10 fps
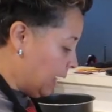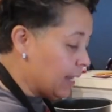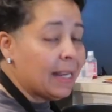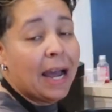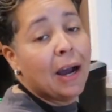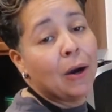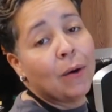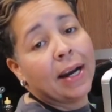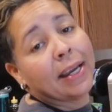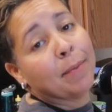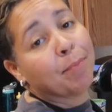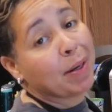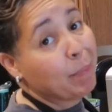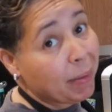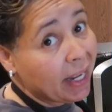And now I am
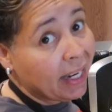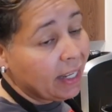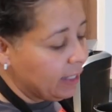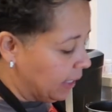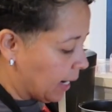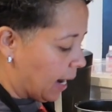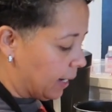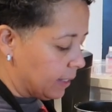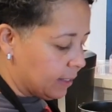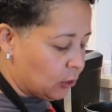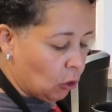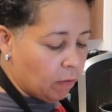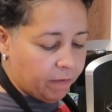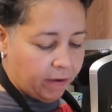preparing the rice. So